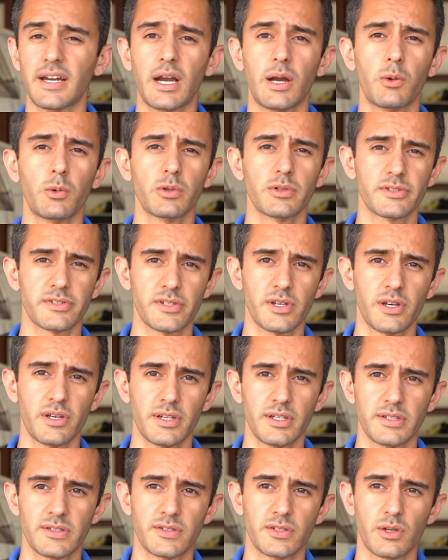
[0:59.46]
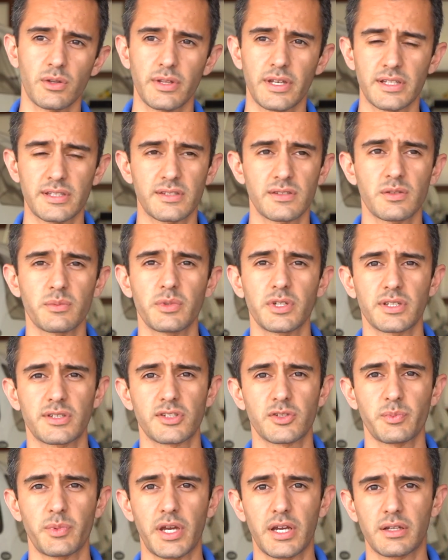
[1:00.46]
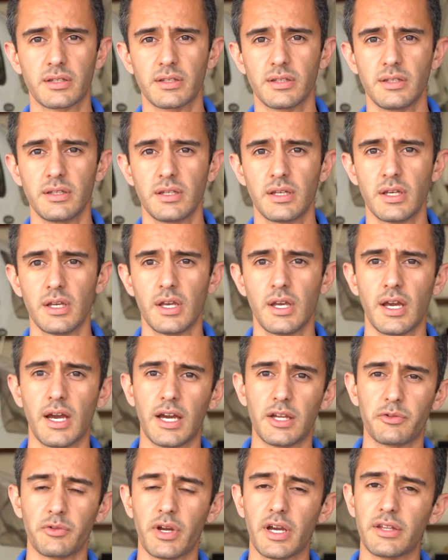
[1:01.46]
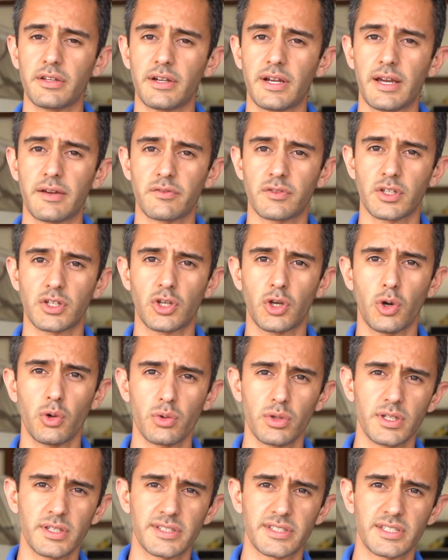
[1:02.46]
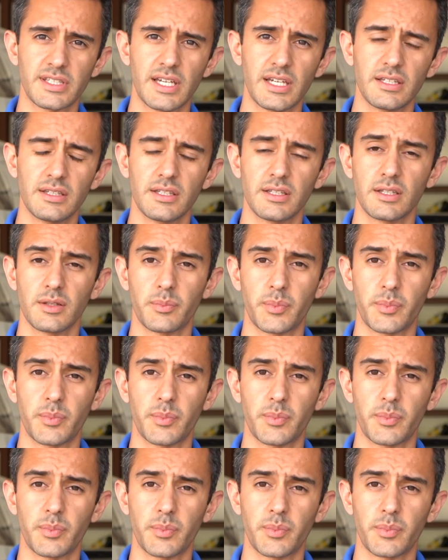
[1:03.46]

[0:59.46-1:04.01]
hours on it, so that's to be expected. I'd rather have the coating stain than the